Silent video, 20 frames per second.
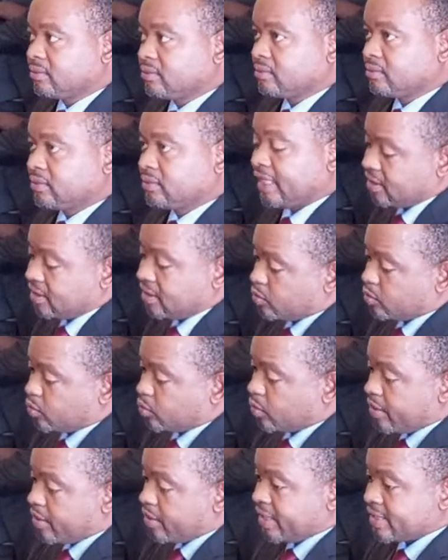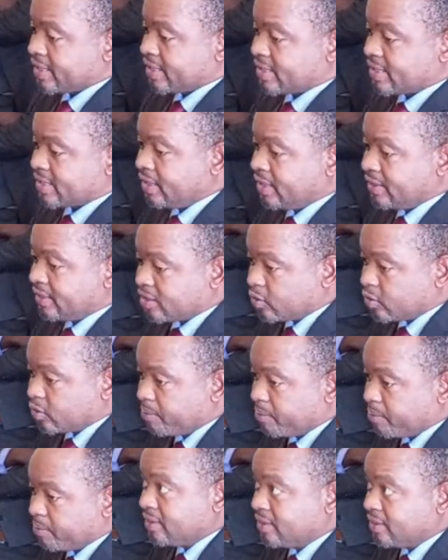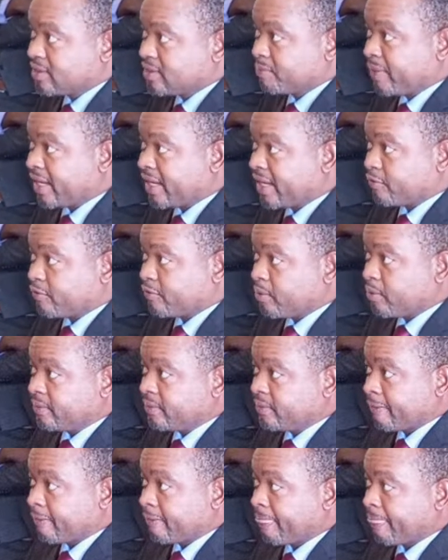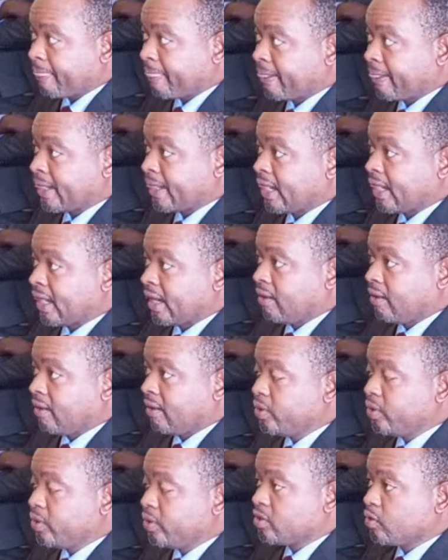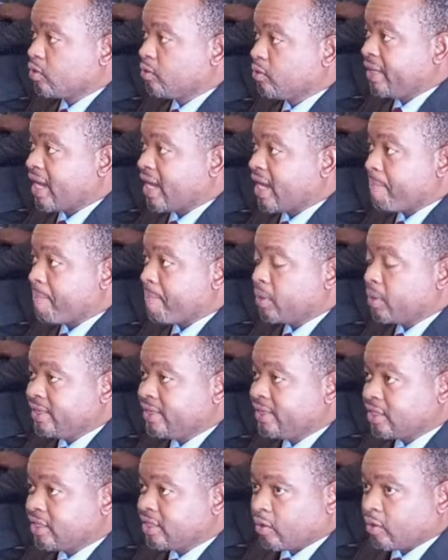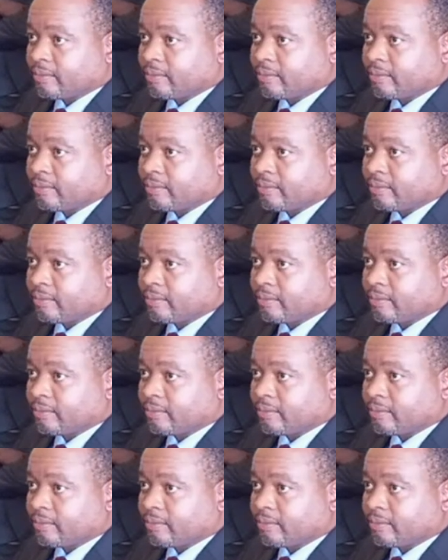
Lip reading: That is why we are saying there should be this platform which will be apolitical.